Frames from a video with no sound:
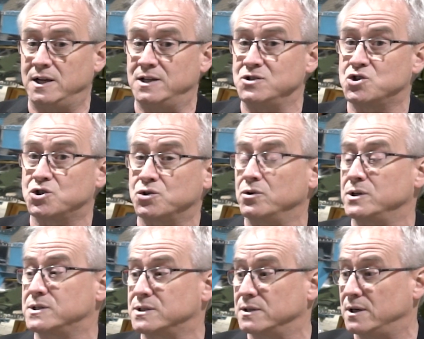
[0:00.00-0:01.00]

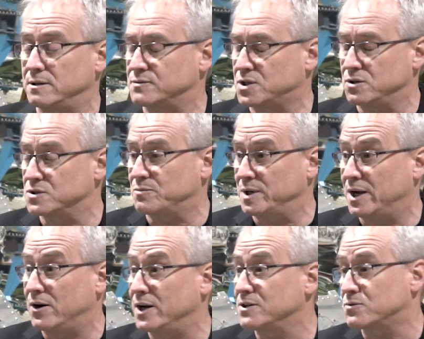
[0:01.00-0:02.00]
interest
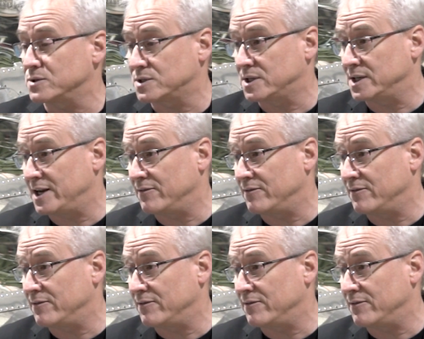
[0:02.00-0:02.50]
at